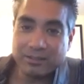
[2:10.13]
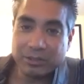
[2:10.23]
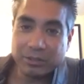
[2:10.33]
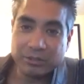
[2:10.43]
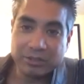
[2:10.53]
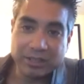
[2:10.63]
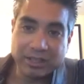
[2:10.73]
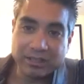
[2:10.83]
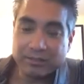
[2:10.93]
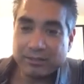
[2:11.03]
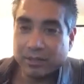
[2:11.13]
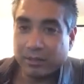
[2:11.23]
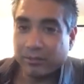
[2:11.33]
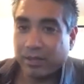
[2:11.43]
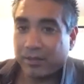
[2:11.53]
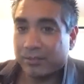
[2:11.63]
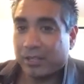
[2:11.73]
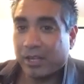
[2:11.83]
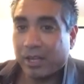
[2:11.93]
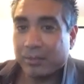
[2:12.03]
use, like, 5 or
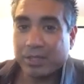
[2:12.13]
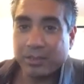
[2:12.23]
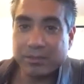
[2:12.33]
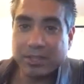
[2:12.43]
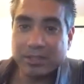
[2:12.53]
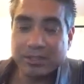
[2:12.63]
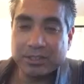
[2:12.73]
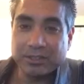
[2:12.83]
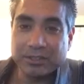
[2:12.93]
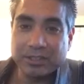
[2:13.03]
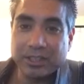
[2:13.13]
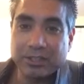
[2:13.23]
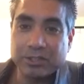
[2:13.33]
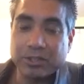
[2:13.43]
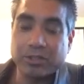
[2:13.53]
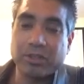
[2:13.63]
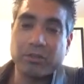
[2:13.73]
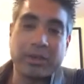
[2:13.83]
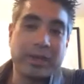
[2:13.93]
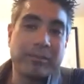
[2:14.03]
10 amps simultaneously on stage, turned all
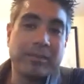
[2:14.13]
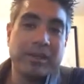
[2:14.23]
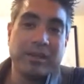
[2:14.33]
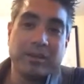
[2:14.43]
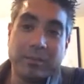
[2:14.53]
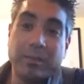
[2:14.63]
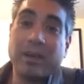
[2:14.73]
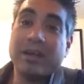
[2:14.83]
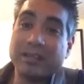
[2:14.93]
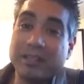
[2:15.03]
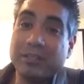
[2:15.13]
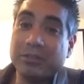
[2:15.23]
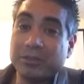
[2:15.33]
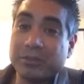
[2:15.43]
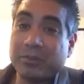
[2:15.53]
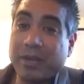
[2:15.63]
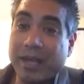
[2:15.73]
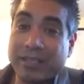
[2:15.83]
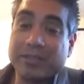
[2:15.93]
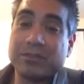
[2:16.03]
the way up, but he used
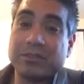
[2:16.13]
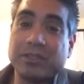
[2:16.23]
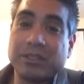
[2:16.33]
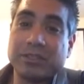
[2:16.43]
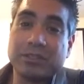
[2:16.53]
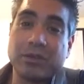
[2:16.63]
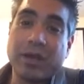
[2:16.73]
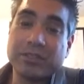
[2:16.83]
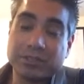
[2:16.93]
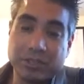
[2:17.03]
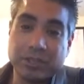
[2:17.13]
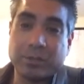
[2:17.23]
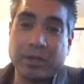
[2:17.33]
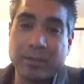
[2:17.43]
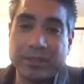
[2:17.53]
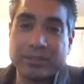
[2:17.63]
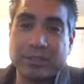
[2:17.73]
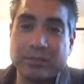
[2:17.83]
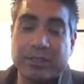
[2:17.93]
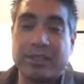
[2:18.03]
massive strings. So I started
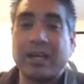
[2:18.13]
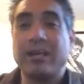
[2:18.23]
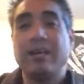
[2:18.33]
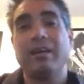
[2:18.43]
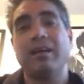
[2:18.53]
experimenting with that.